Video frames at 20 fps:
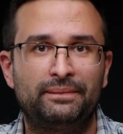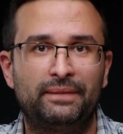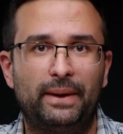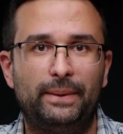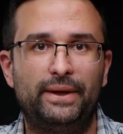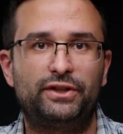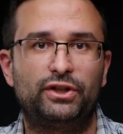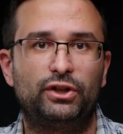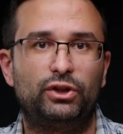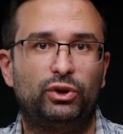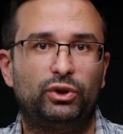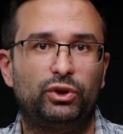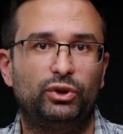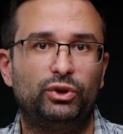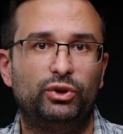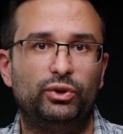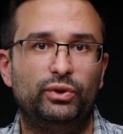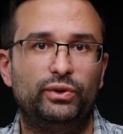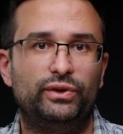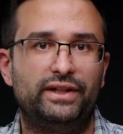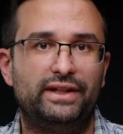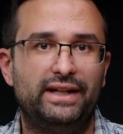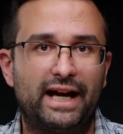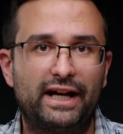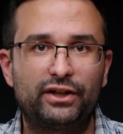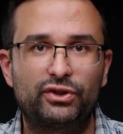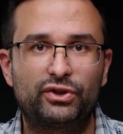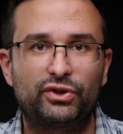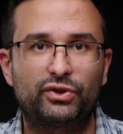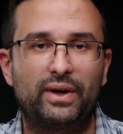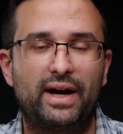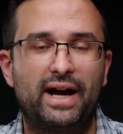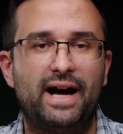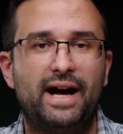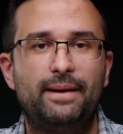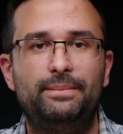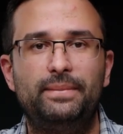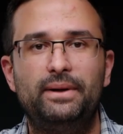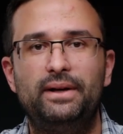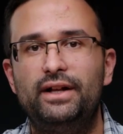This includes neck
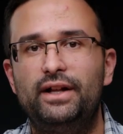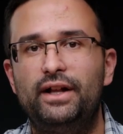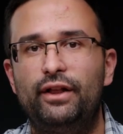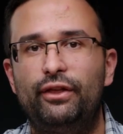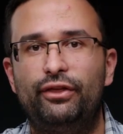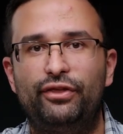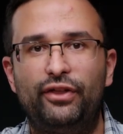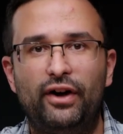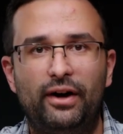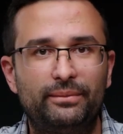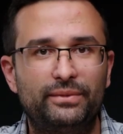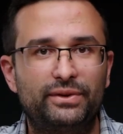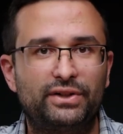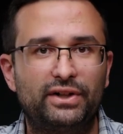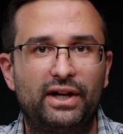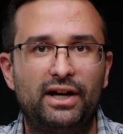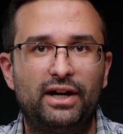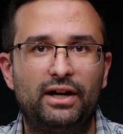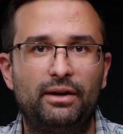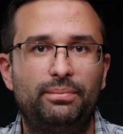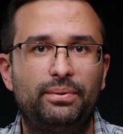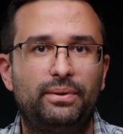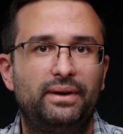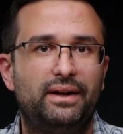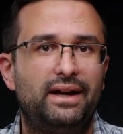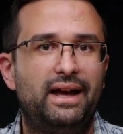strap, thumbs up,